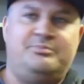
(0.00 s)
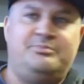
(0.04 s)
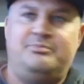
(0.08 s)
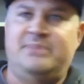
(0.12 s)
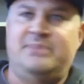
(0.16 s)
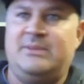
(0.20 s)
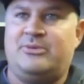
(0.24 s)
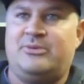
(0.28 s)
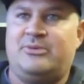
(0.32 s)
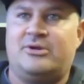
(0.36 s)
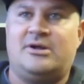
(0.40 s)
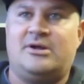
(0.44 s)

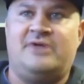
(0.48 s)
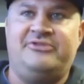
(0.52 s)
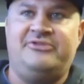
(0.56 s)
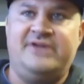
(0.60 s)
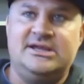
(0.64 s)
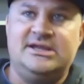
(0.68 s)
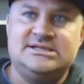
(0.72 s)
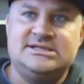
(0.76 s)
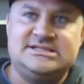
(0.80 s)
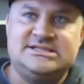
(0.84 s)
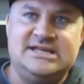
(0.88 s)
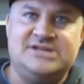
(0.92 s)
people call it the
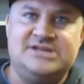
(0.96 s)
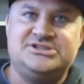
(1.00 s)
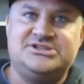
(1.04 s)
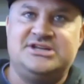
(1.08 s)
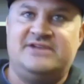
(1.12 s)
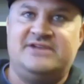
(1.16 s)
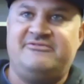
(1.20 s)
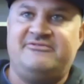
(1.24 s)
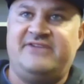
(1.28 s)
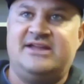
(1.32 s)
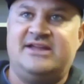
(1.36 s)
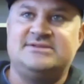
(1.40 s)
extinction
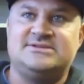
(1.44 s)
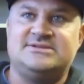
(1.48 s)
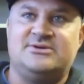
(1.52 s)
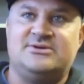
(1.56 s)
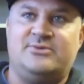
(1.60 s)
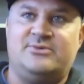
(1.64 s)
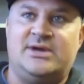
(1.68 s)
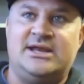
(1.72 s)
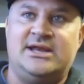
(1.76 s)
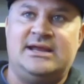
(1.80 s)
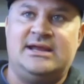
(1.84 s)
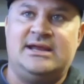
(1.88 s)
events or
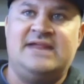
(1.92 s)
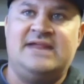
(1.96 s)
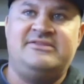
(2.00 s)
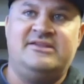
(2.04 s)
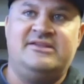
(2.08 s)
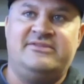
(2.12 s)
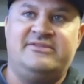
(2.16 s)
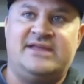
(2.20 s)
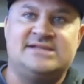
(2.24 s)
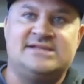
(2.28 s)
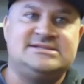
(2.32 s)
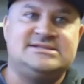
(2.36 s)
whatnot. I
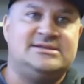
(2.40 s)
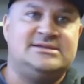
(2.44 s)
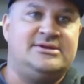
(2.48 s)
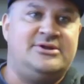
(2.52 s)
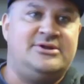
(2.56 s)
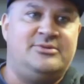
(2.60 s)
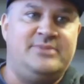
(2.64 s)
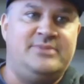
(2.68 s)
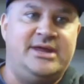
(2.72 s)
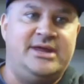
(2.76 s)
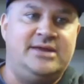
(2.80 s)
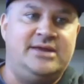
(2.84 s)
think that's a
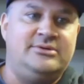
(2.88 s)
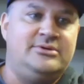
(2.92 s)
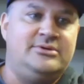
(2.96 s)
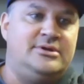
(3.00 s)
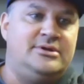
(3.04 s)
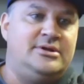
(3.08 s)
little bit,